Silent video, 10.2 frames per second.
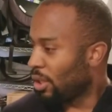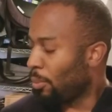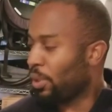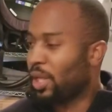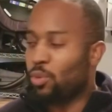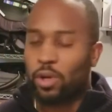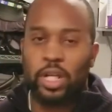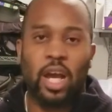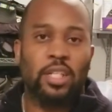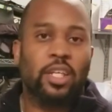plenty more
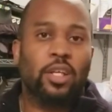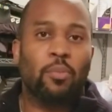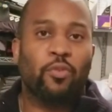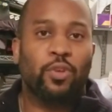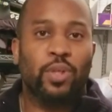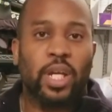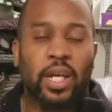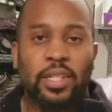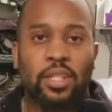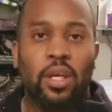content coming for you
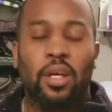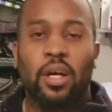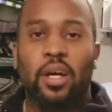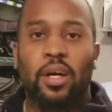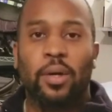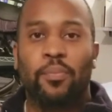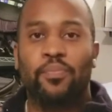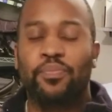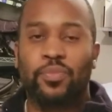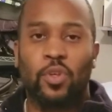guys.
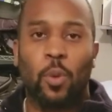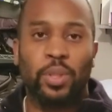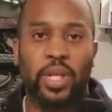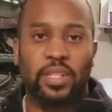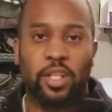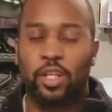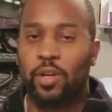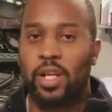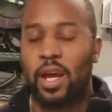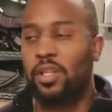Um, hope you guys had a
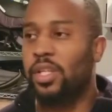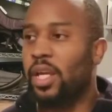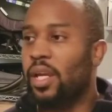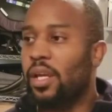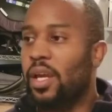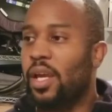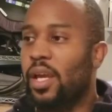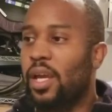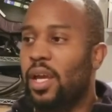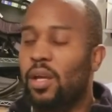great holiday,
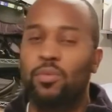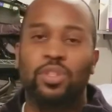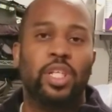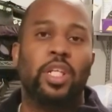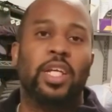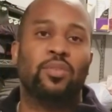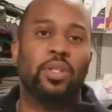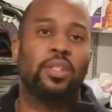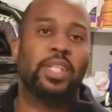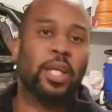and we'll see you in the next one.
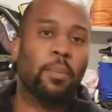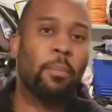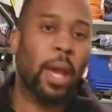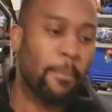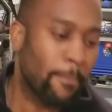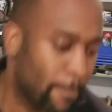Take care. Bye.